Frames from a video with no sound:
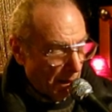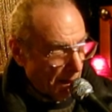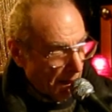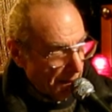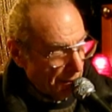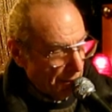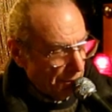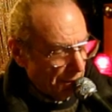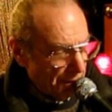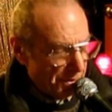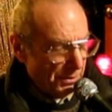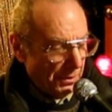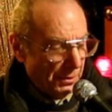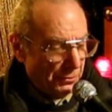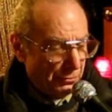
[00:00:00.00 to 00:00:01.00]
I know
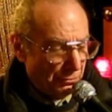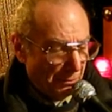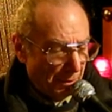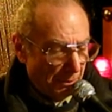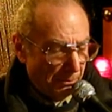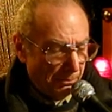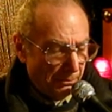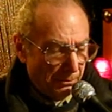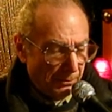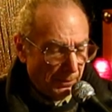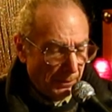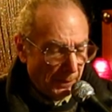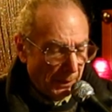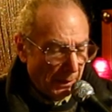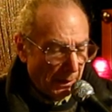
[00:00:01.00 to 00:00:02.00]
this country.
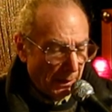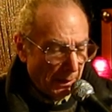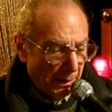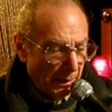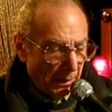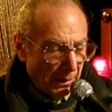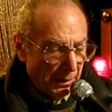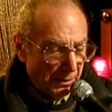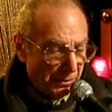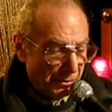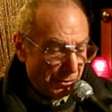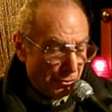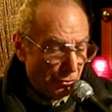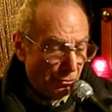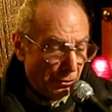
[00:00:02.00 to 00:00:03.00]
It is
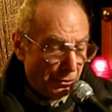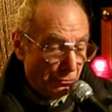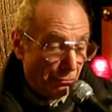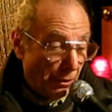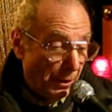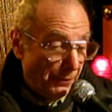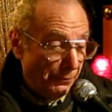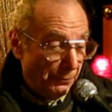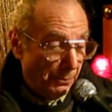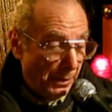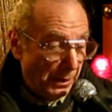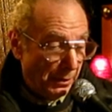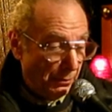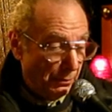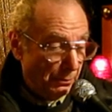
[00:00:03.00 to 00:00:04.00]
a short drive from
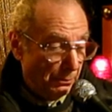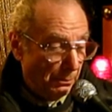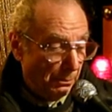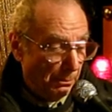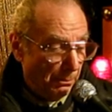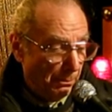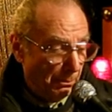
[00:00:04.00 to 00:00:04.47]
my home,